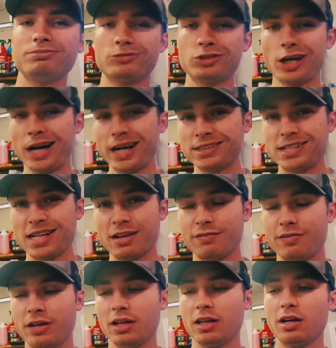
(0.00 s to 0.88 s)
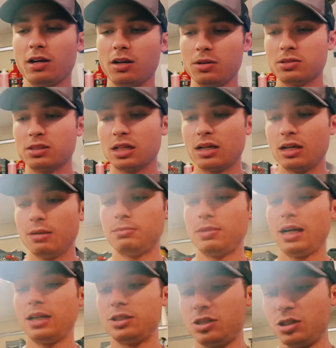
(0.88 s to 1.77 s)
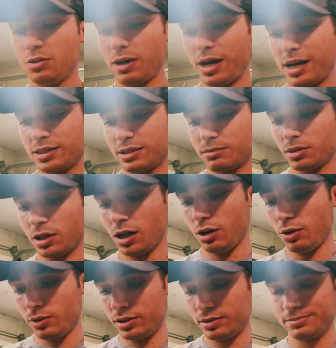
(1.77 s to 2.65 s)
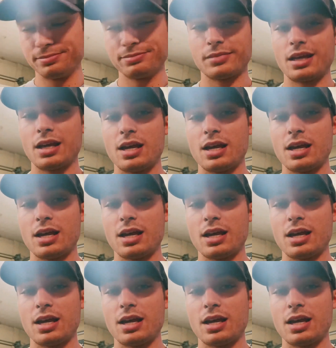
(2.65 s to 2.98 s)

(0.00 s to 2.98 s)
try to take videos and update you as I'm going.